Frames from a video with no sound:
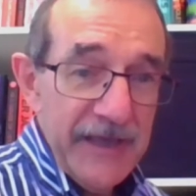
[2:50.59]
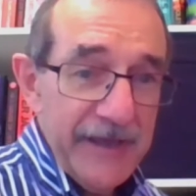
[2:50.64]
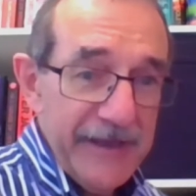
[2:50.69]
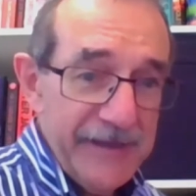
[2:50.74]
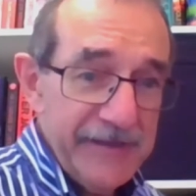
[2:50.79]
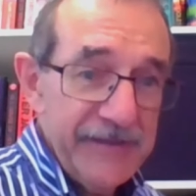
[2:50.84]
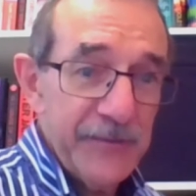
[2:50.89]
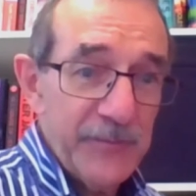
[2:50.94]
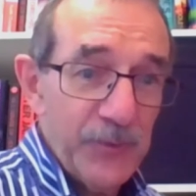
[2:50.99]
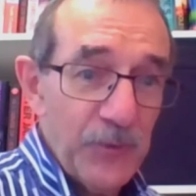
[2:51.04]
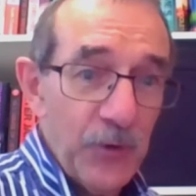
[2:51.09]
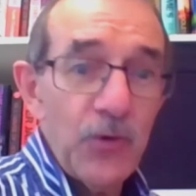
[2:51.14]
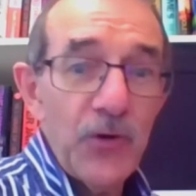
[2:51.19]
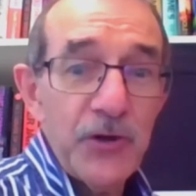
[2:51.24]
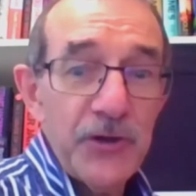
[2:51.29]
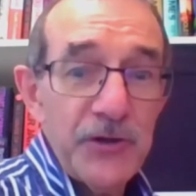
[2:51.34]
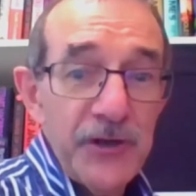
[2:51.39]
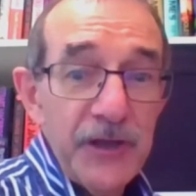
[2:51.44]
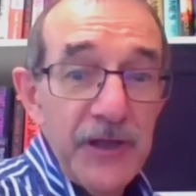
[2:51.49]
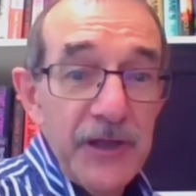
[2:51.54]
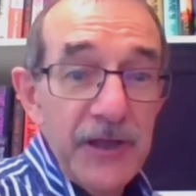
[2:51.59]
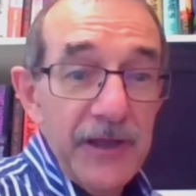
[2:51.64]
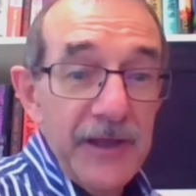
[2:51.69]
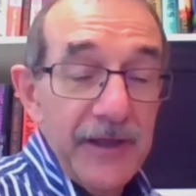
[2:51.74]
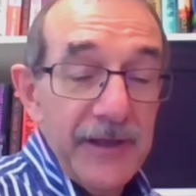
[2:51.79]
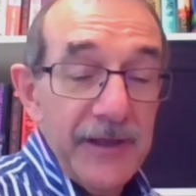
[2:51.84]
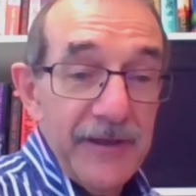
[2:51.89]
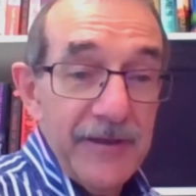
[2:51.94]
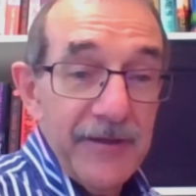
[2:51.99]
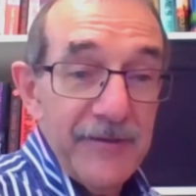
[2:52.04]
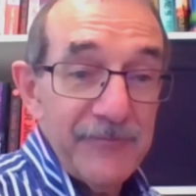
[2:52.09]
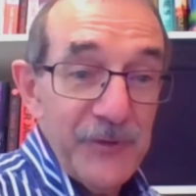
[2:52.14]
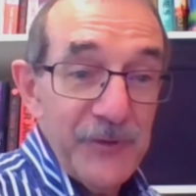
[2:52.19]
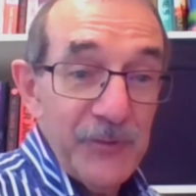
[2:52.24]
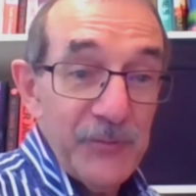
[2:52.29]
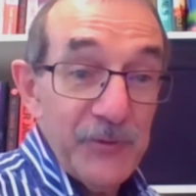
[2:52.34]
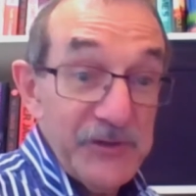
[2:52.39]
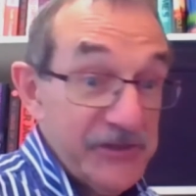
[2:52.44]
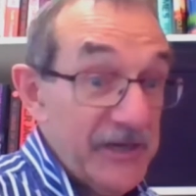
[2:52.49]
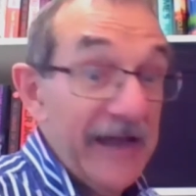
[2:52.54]
in the book,
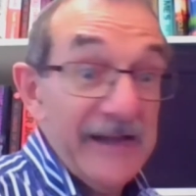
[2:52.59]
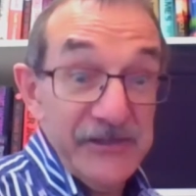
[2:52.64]
which